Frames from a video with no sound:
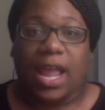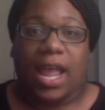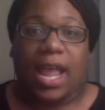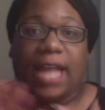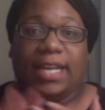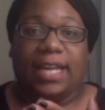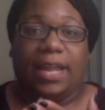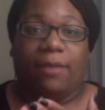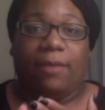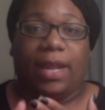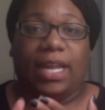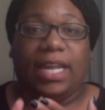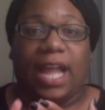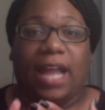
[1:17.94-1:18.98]
And then
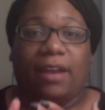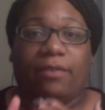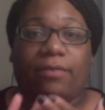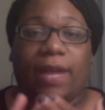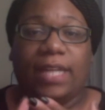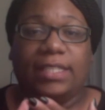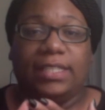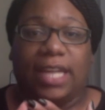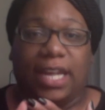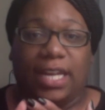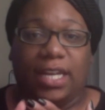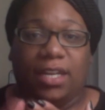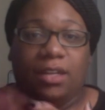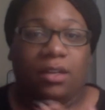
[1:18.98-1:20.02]
when he got
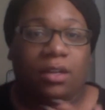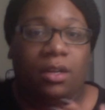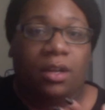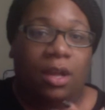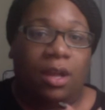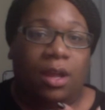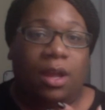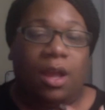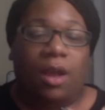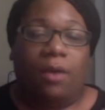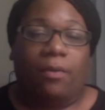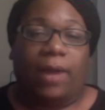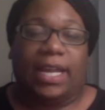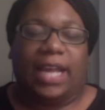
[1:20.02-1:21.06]
arrested,
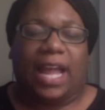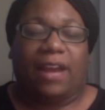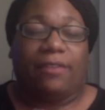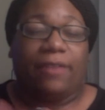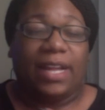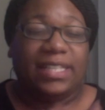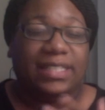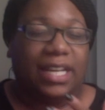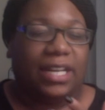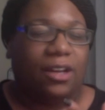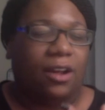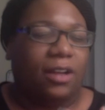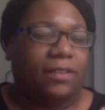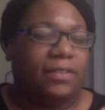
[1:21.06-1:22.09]
when he got
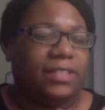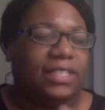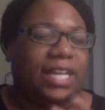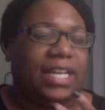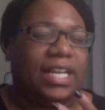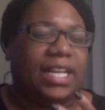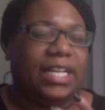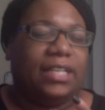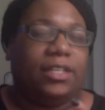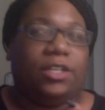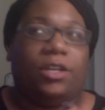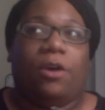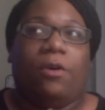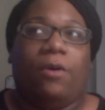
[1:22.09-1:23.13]
arrested, all of a sudden,
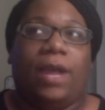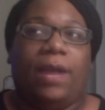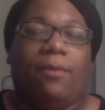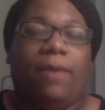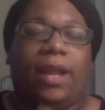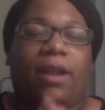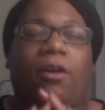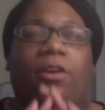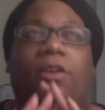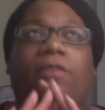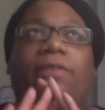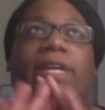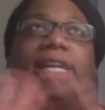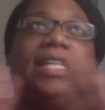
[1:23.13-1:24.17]
you know, it went all
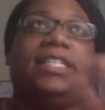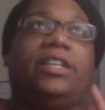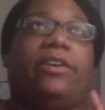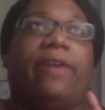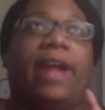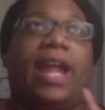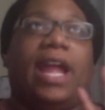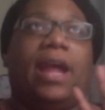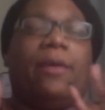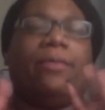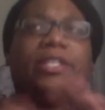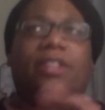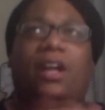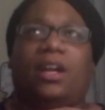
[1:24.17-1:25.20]
over Instagram.
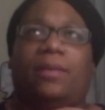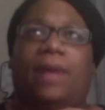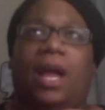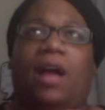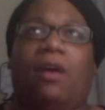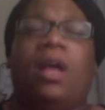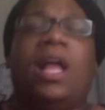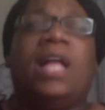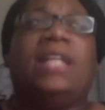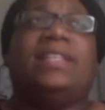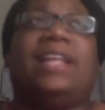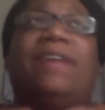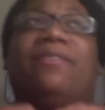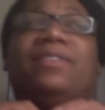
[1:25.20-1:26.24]
We're talking about
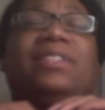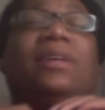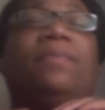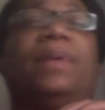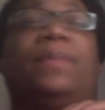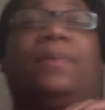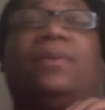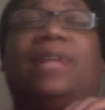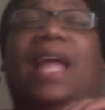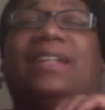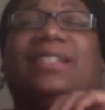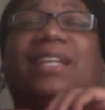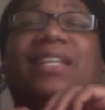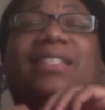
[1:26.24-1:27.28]
there were some people
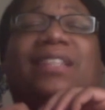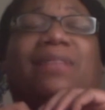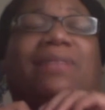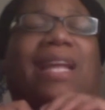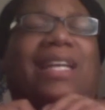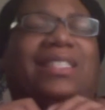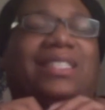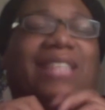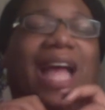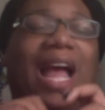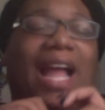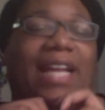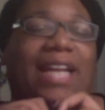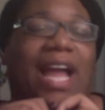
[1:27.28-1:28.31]
that said some like
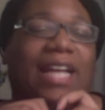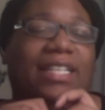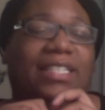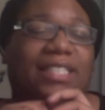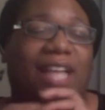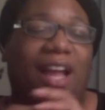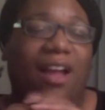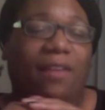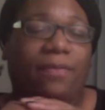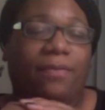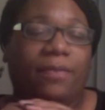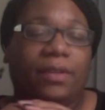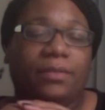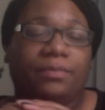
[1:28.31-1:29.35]
side eye stuff.
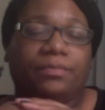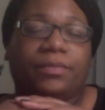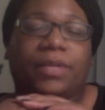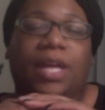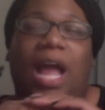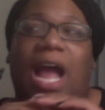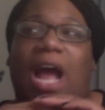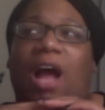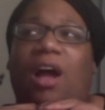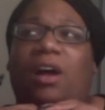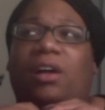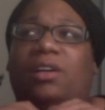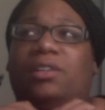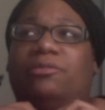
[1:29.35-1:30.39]

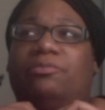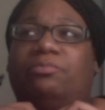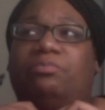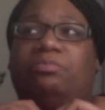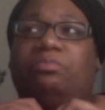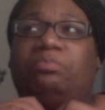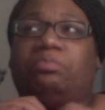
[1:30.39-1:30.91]
Um,